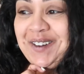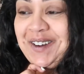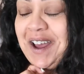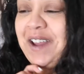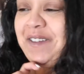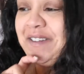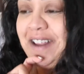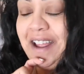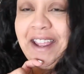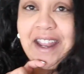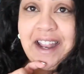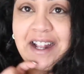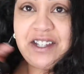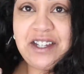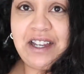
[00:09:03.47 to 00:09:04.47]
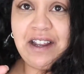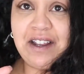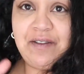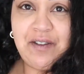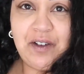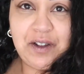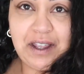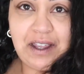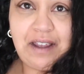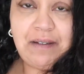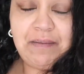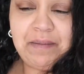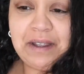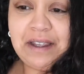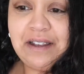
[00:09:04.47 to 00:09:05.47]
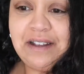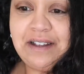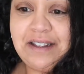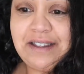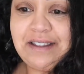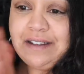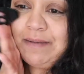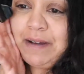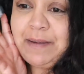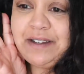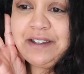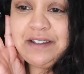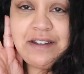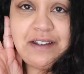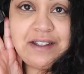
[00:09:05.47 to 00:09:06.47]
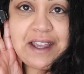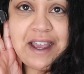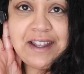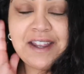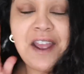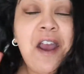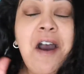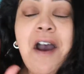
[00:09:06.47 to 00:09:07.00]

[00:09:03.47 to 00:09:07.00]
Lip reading: Hopefully I can actually like vlog it because I might be just too scared.